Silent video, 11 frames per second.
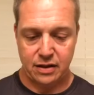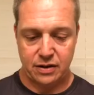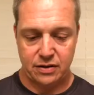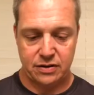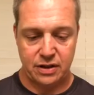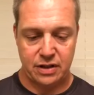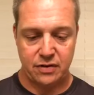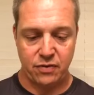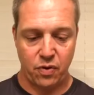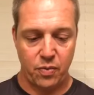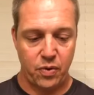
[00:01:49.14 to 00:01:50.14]

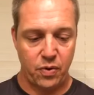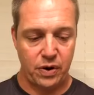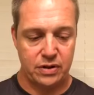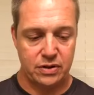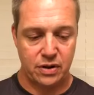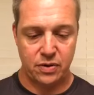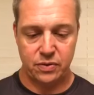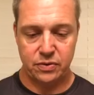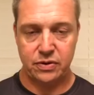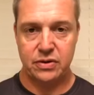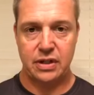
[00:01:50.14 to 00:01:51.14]
64 points
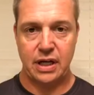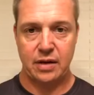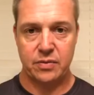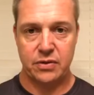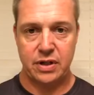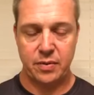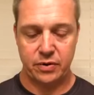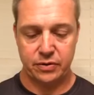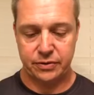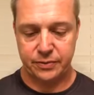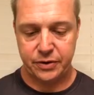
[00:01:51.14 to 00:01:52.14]
on the Salem
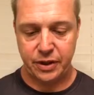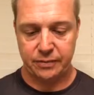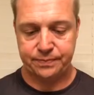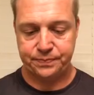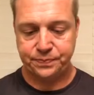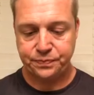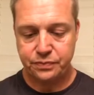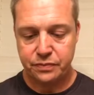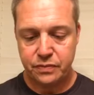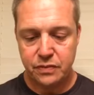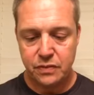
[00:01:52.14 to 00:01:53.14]
Seminoles. So
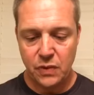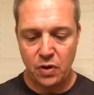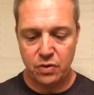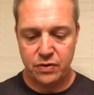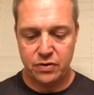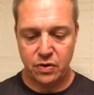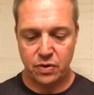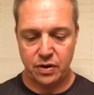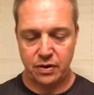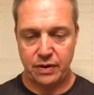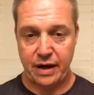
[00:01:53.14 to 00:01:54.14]
we've
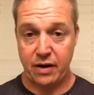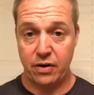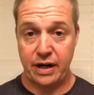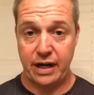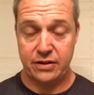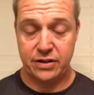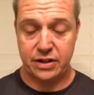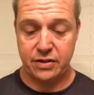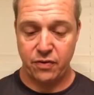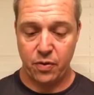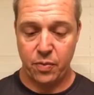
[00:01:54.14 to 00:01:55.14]
already had a
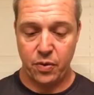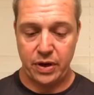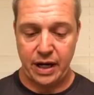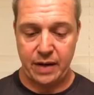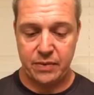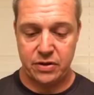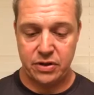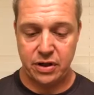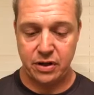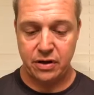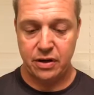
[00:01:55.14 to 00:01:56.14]
64-point game this
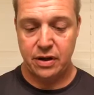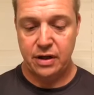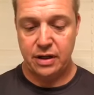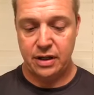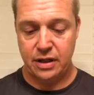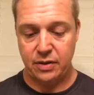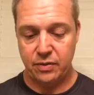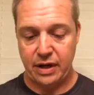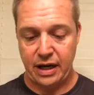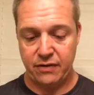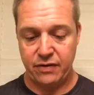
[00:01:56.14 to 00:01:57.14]
year, and then we
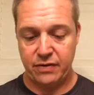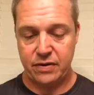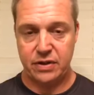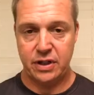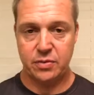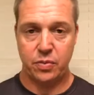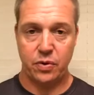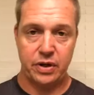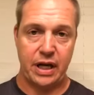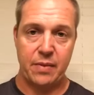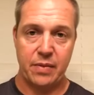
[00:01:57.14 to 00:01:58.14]
had a
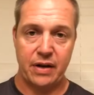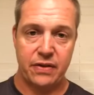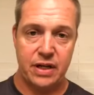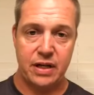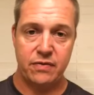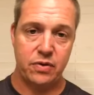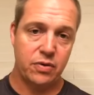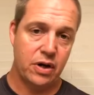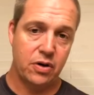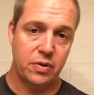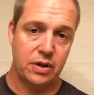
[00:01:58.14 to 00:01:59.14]
56-point game. And I think if you
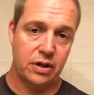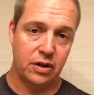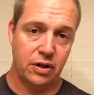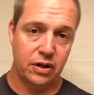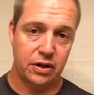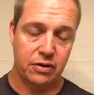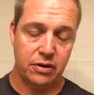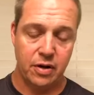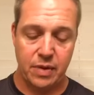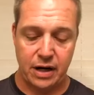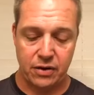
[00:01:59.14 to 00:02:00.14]
go and look, you go
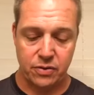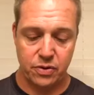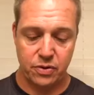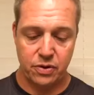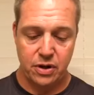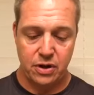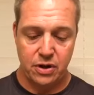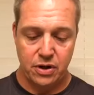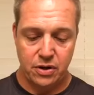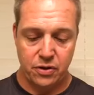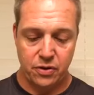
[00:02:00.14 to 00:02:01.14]
back through
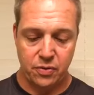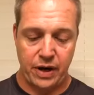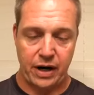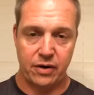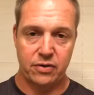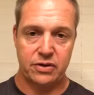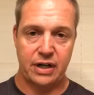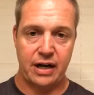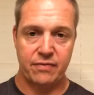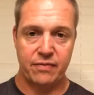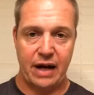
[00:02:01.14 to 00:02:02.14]
the records, and
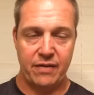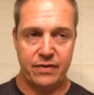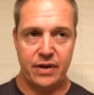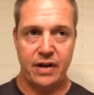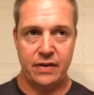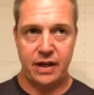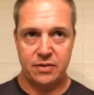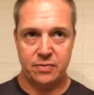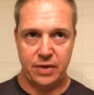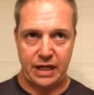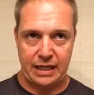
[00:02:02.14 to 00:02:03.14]
I've done
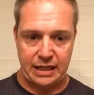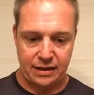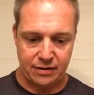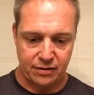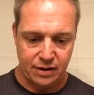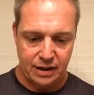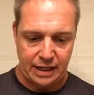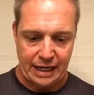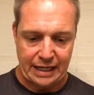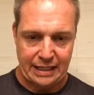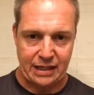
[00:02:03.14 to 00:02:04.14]
but I didn't
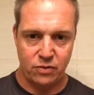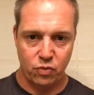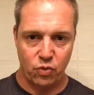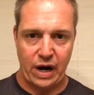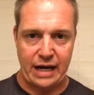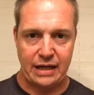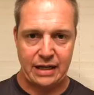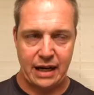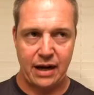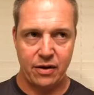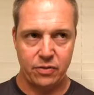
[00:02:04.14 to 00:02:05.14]
write it
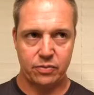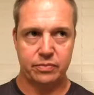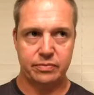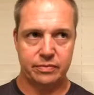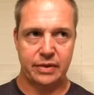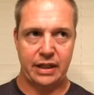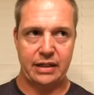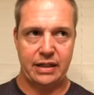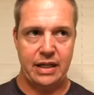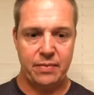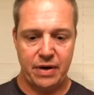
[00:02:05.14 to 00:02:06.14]
down and
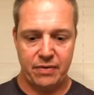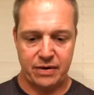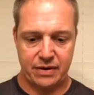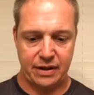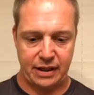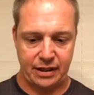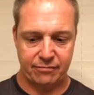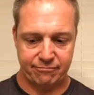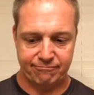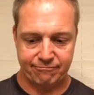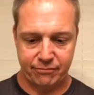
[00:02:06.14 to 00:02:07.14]
keep everything,
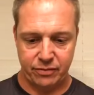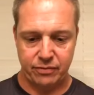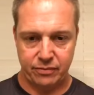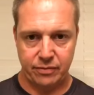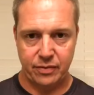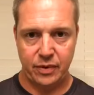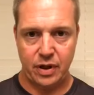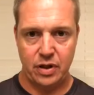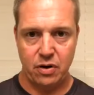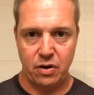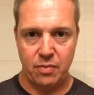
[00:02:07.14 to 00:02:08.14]

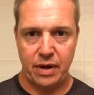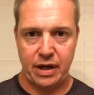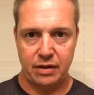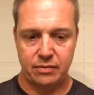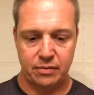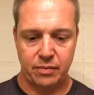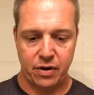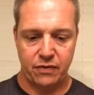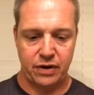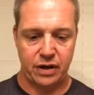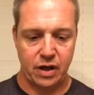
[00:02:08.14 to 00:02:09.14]
make
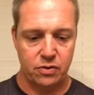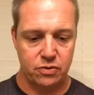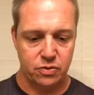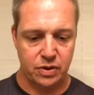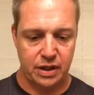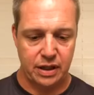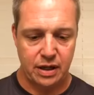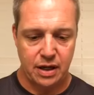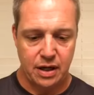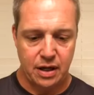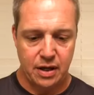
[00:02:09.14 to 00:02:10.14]
perfect notes with it,
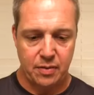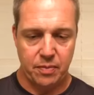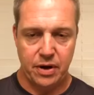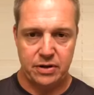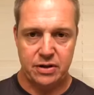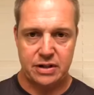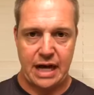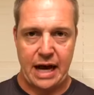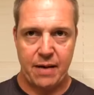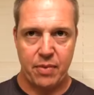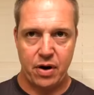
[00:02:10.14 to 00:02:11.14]
but just
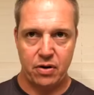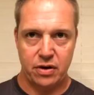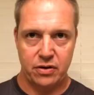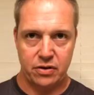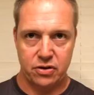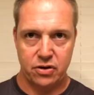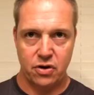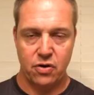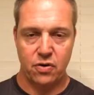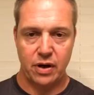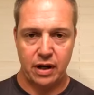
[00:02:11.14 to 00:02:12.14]
eyeballing the
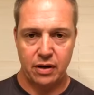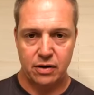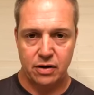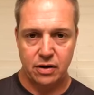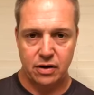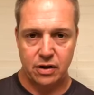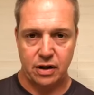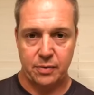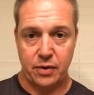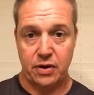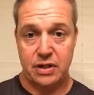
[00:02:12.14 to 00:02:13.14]
scoring,
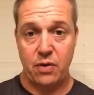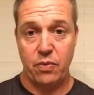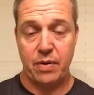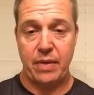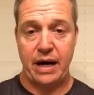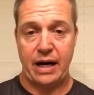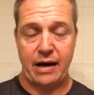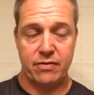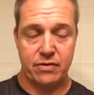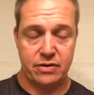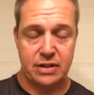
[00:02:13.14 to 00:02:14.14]
because I went back
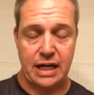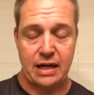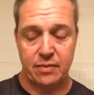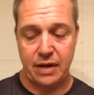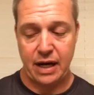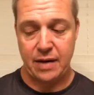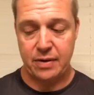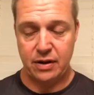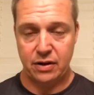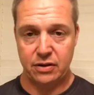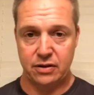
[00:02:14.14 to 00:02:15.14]
after the Salem game and
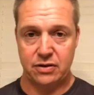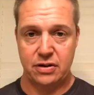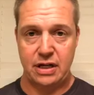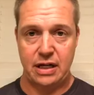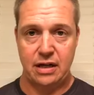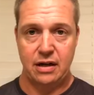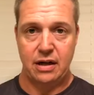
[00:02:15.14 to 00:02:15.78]
looked to see